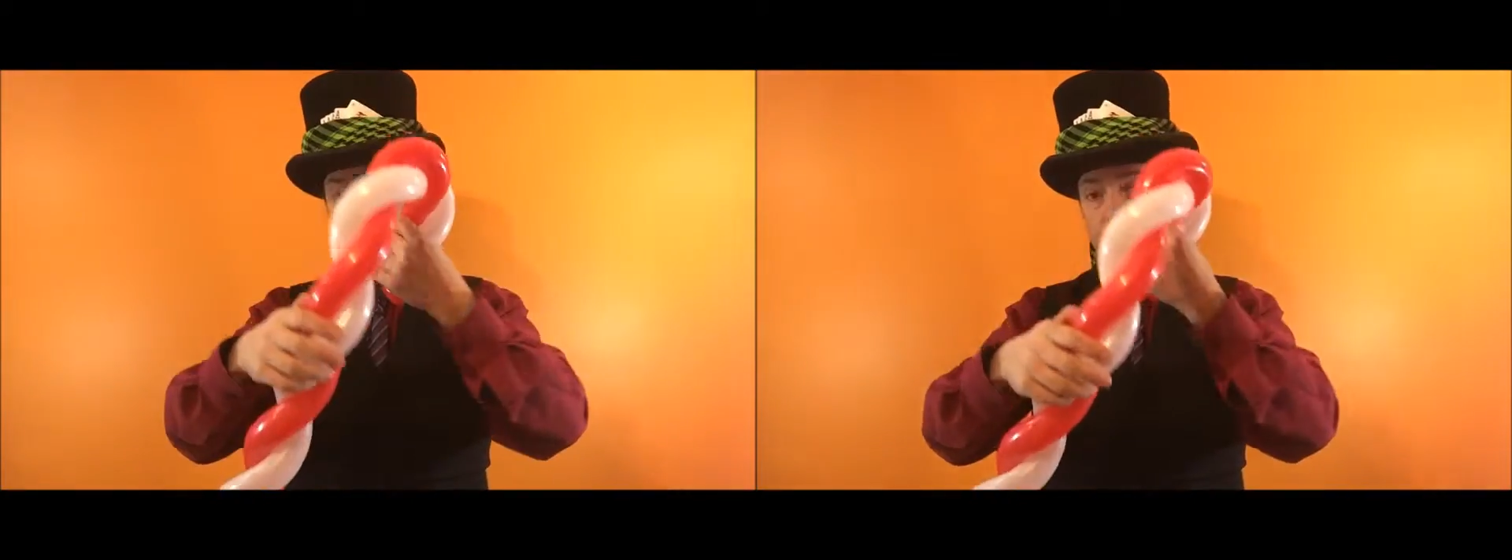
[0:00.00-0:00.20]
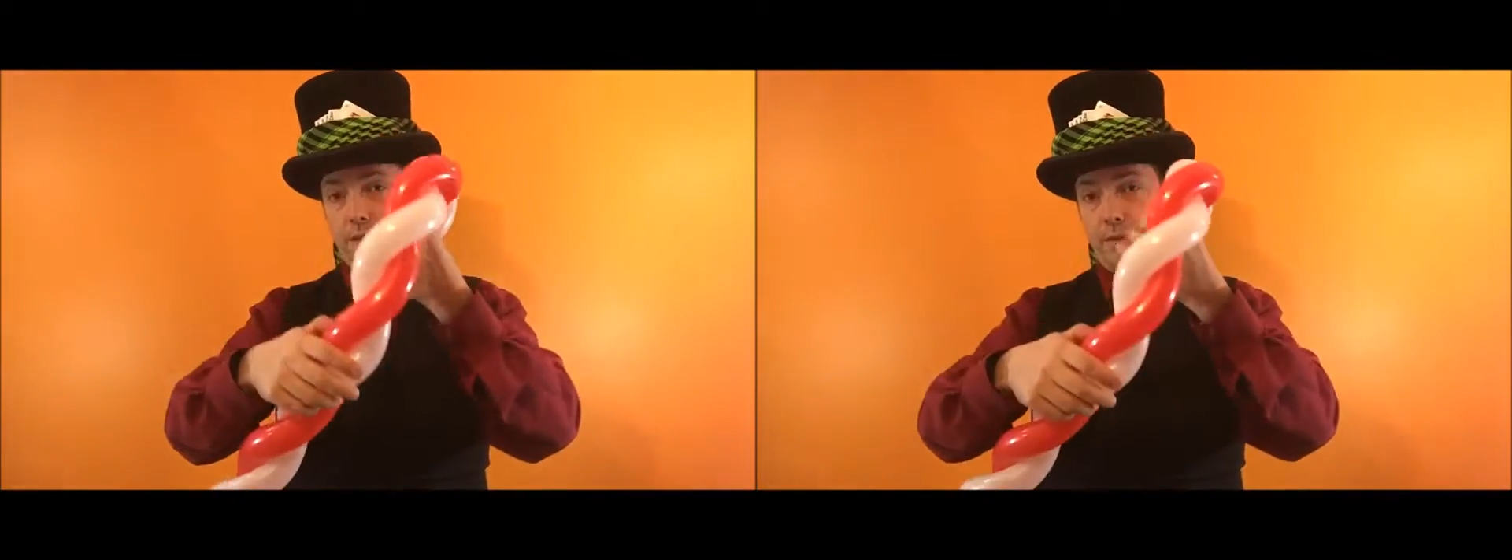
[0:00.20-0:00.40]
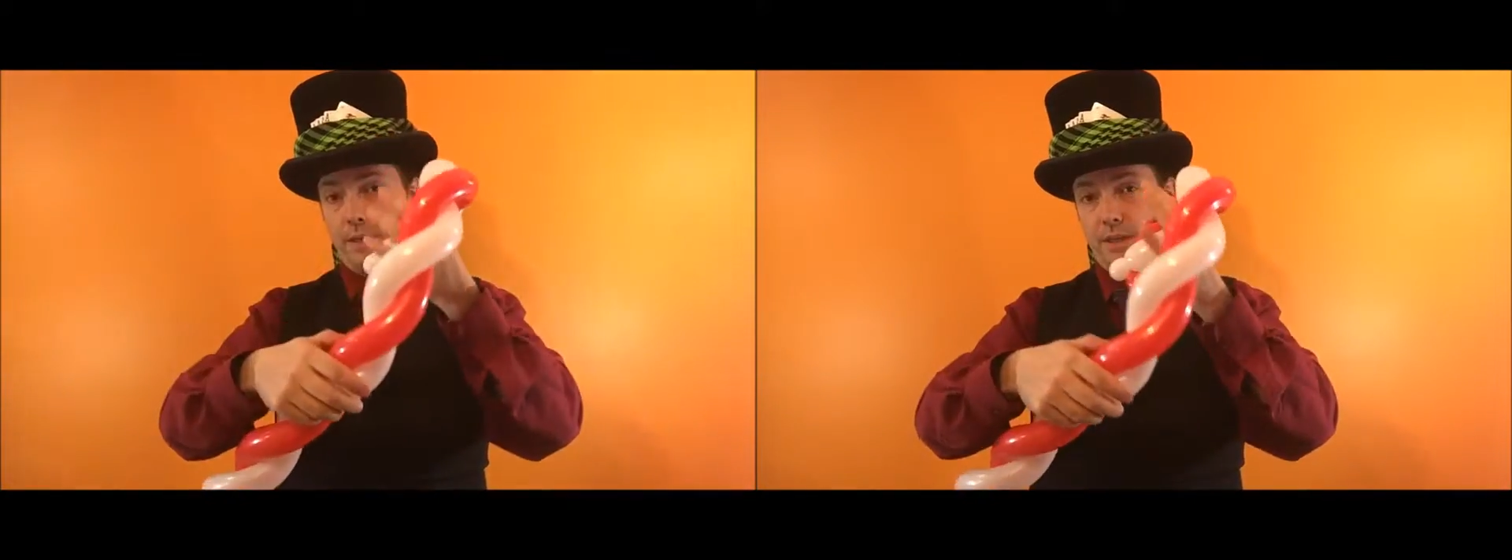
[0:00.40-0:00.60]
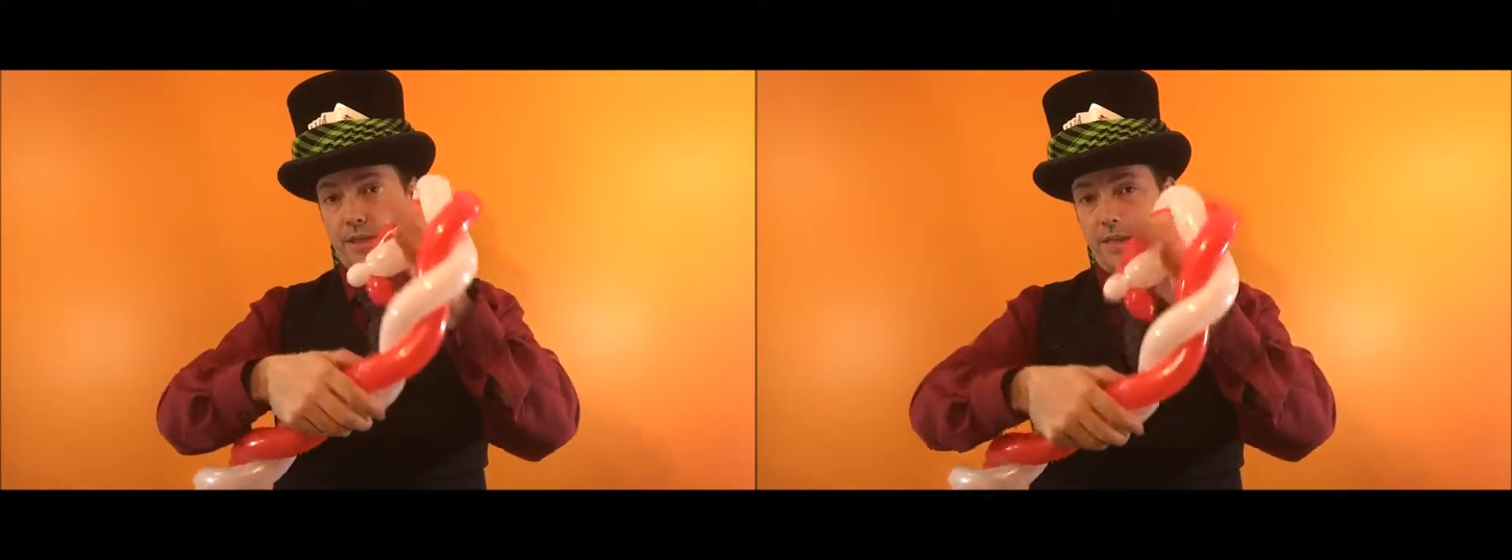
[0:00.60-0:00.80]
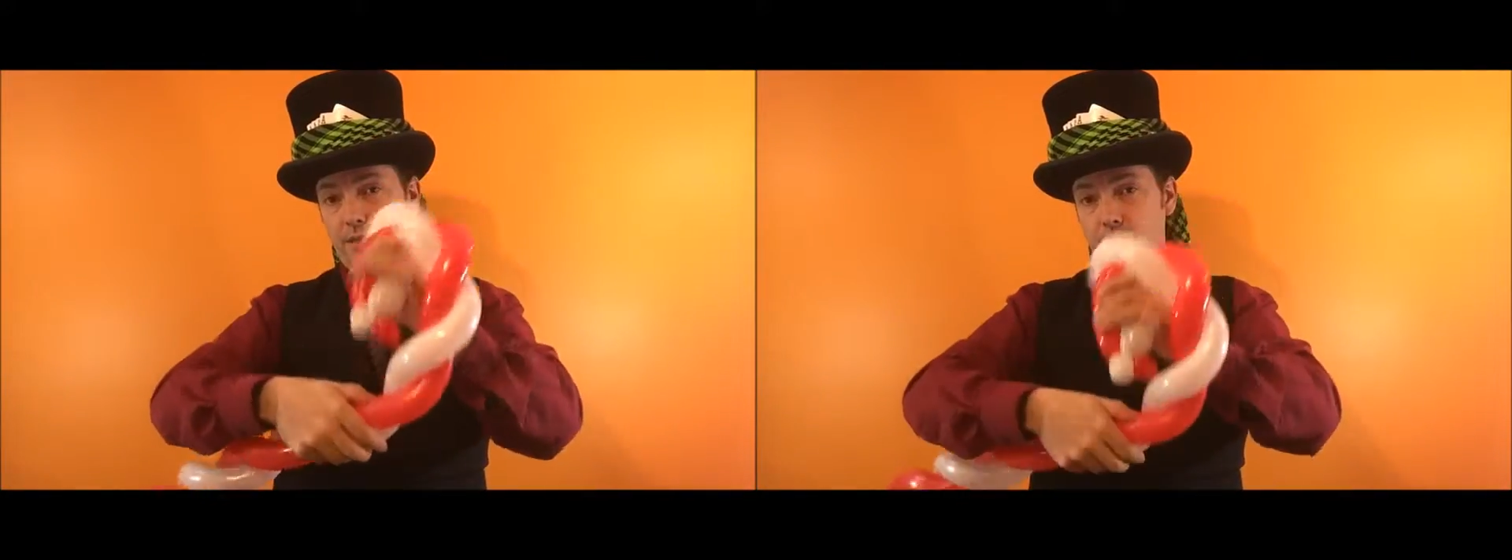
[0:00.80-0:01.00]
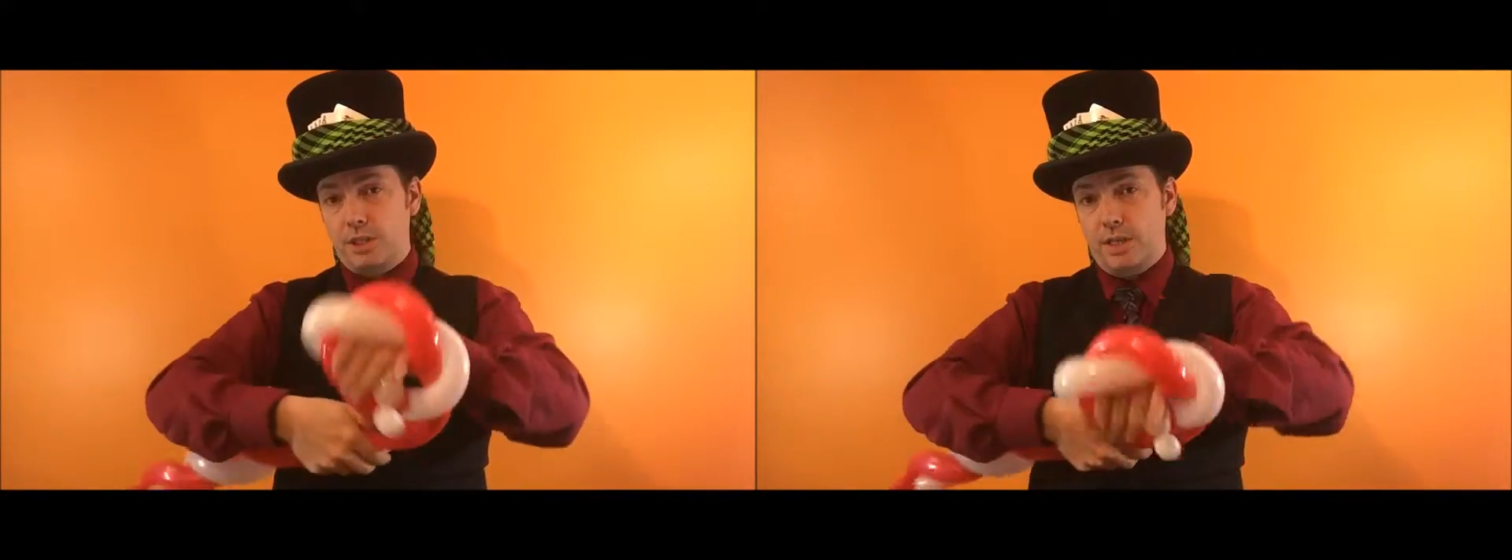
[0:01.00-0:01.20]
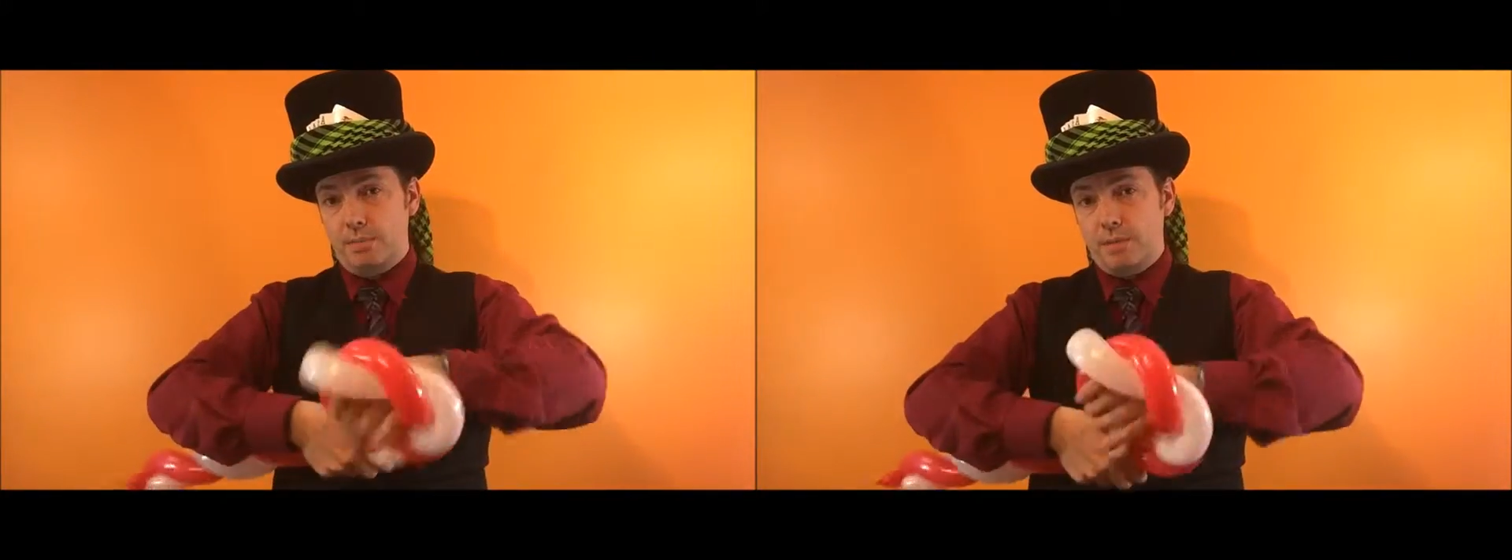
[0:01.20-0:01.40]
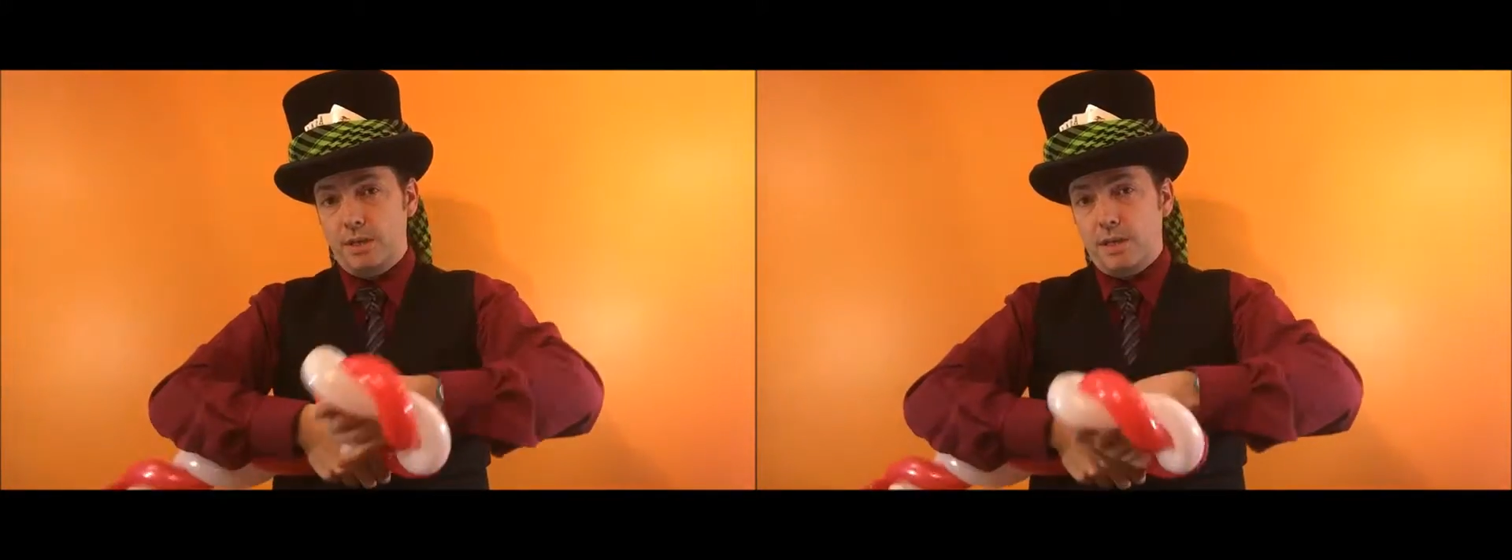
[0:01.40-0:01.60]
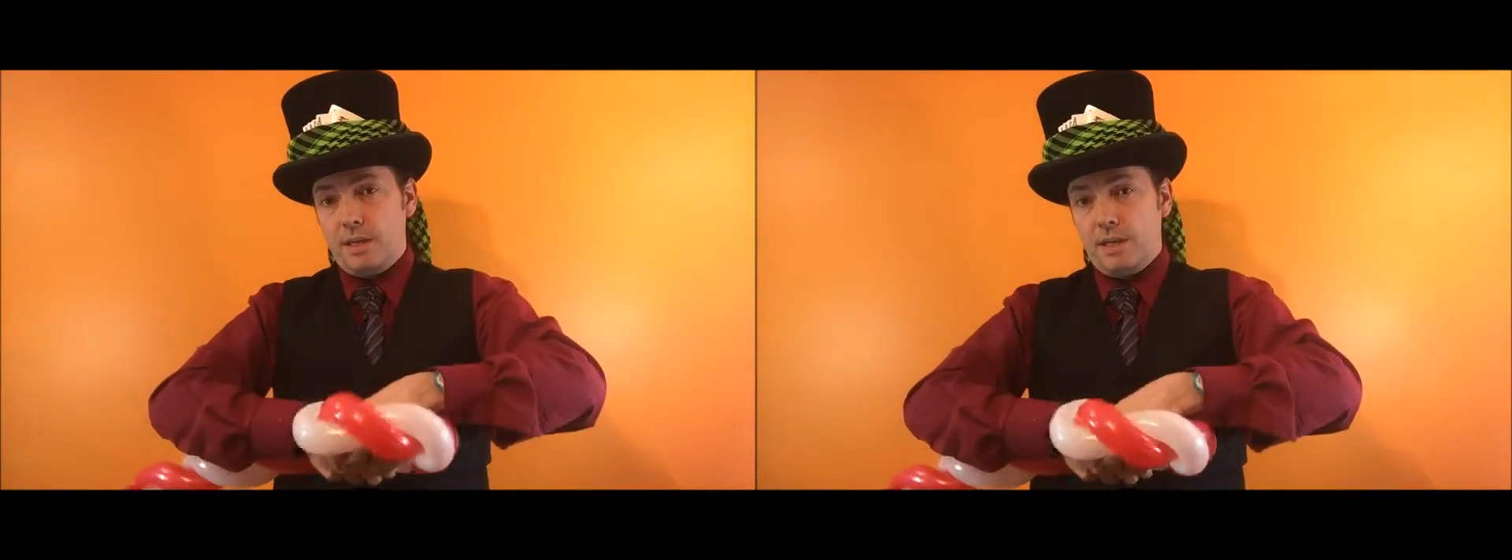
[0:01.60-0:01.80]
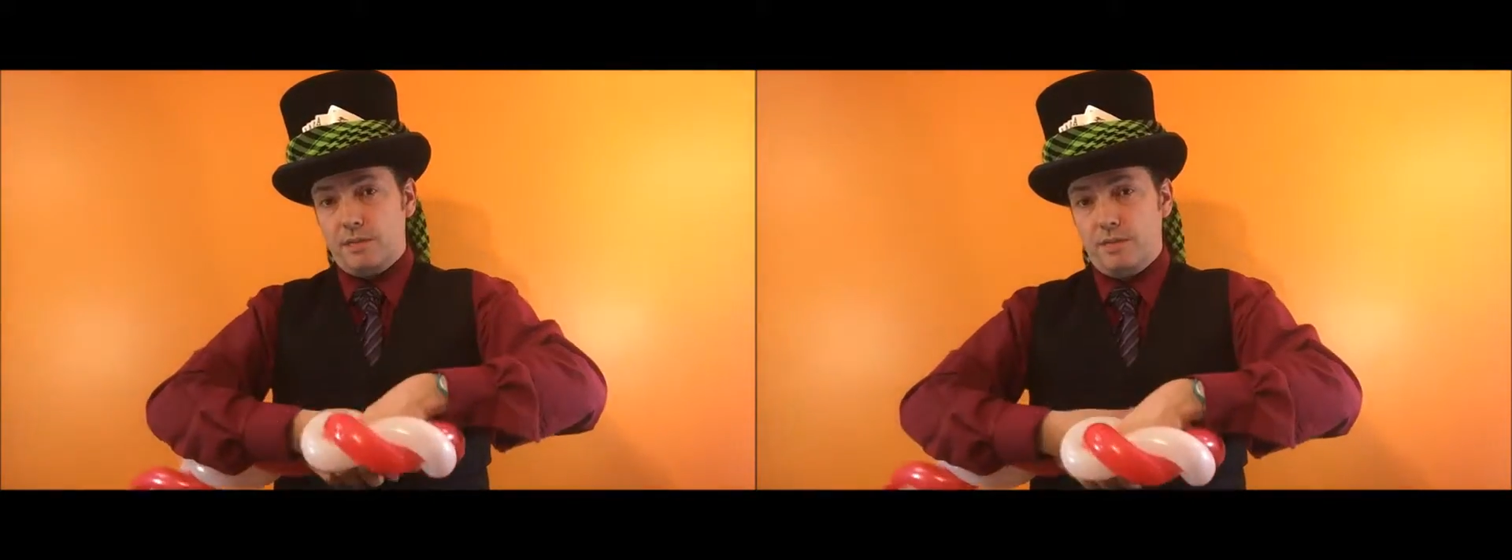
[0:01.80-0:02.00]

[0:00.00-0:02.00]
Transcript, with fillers: The only way you're going to get this shape is